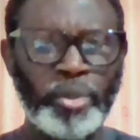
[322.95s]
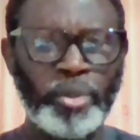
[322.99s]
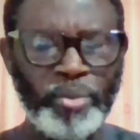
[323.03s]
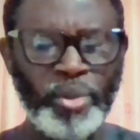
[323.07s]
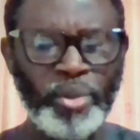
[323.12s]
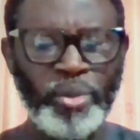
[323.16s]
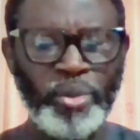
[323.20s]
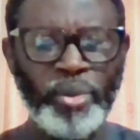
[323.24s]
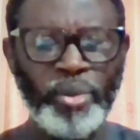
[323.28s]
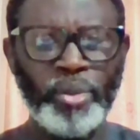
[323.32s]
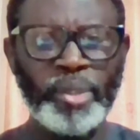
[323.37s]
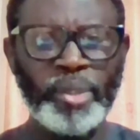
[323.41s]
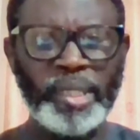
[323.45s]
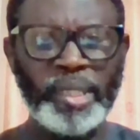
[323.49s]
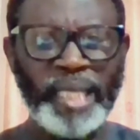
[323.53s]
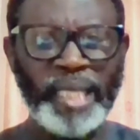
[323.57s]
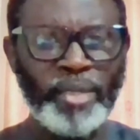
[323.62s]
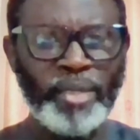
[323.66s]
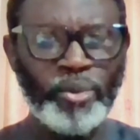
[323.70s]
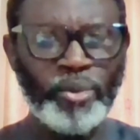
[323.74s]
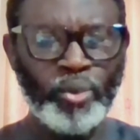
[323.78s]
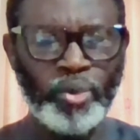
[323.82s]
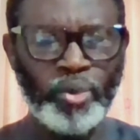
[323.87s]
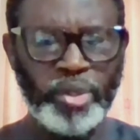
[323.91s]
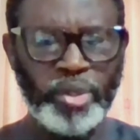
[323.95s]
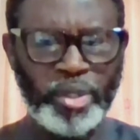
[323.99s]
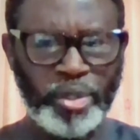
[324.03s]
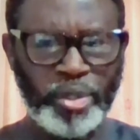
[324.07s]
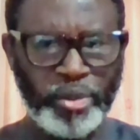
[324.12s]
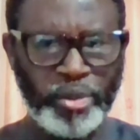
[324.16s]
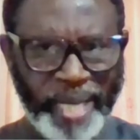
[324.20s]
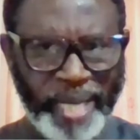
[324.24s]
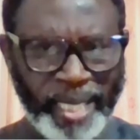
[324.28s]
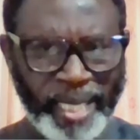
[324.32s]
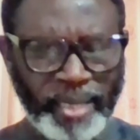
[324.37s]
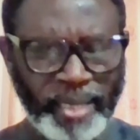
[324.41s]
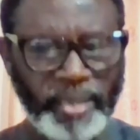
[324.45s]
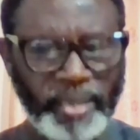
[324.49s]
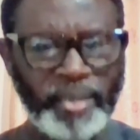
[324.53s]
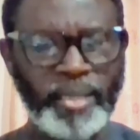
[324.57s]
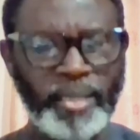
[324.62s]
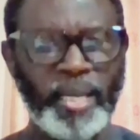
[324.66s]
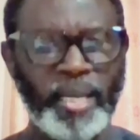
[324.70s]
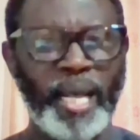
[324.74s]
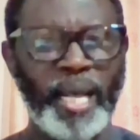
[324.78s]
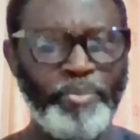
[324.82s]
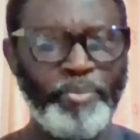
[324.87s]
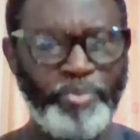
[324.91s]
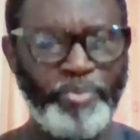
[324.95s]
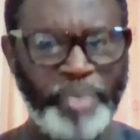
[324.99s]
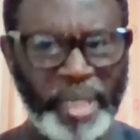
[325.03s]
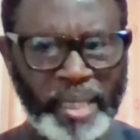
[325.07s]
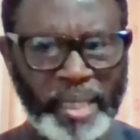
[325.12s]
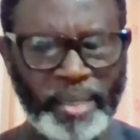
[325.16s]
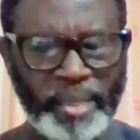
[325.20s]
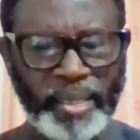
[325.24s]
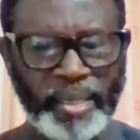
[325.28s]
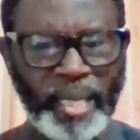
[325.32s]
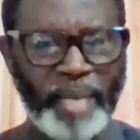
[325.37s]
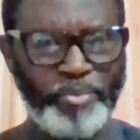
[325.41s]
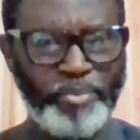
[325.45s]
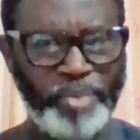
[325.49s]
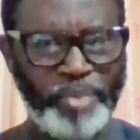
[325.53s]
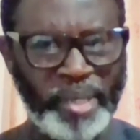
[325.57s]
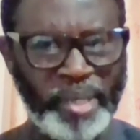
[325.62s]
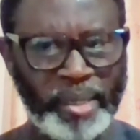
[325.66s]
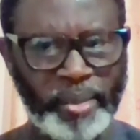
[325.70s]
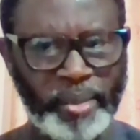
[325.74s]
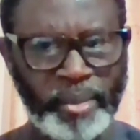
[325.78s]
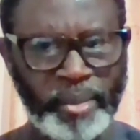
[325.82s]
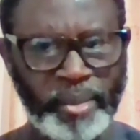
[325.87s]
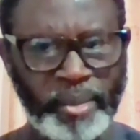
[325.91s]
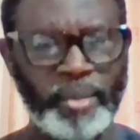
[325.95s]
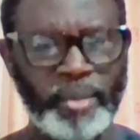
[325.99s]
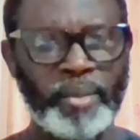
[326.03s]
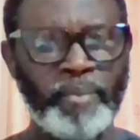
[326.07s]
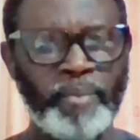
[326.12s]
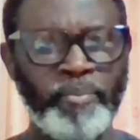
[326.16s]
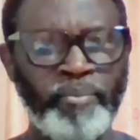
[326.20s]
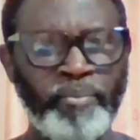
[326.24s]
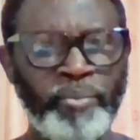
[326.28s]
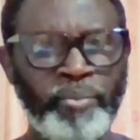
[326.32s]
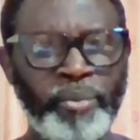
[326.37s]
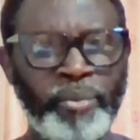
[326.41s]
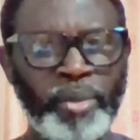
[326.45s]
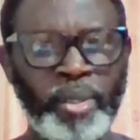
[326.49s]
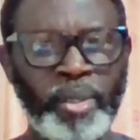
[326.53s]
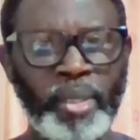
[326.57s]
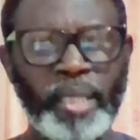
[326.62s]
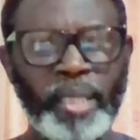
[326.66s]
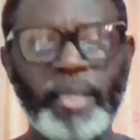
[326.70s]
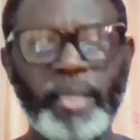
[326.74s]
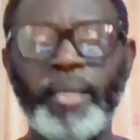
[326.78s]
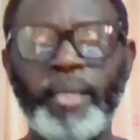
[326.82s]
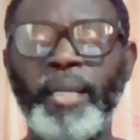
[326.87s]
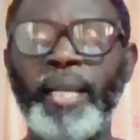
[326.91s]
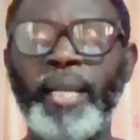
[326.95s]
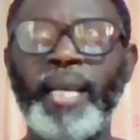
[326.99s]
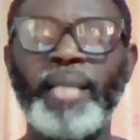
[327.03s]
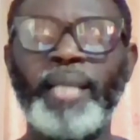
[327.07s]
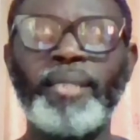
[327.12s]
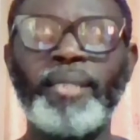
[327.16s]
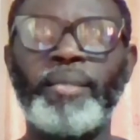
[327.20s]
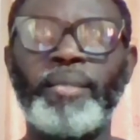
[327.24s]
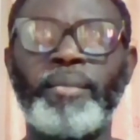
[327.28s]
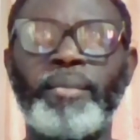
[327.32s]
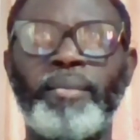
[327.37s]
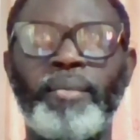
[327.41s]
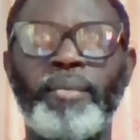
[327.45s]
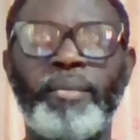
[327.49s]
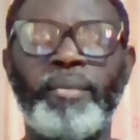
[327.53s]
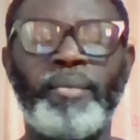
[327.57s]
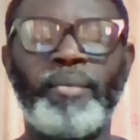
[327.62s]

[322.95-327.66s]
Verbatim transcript: You know, taken to shreds and bits and pieces in the last,